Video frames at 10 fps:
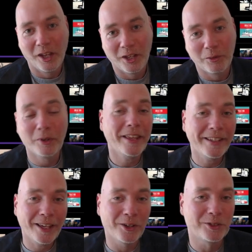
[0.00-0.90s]
Well, there
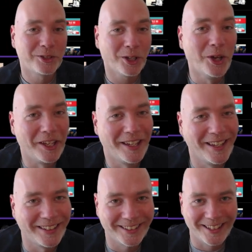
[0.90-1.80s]
you go. So
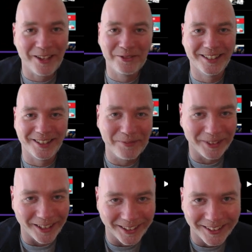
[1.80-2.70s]
sounds
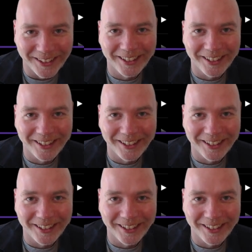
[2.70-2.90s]
similar